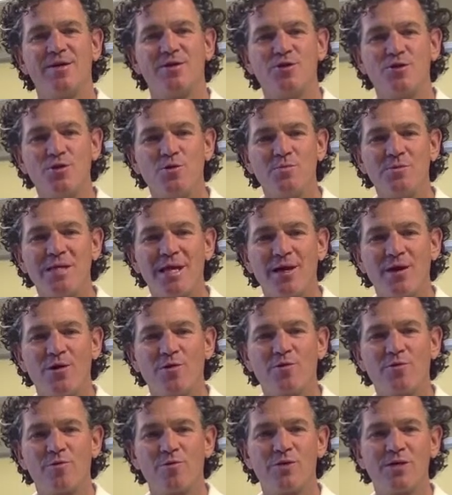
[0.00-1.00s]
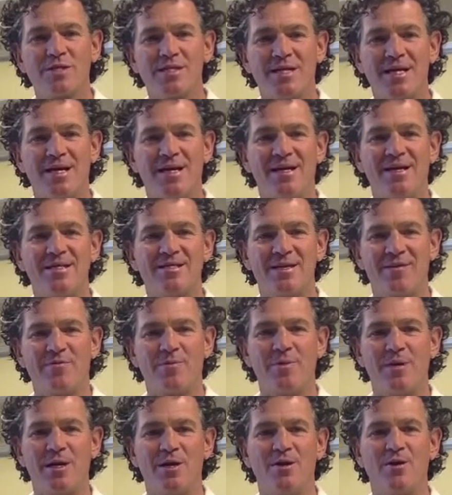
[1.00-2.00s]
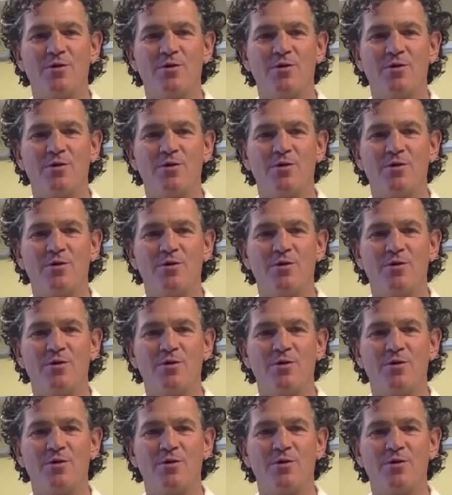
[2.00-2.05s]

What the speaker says: Tubes that go through the skin, as everybody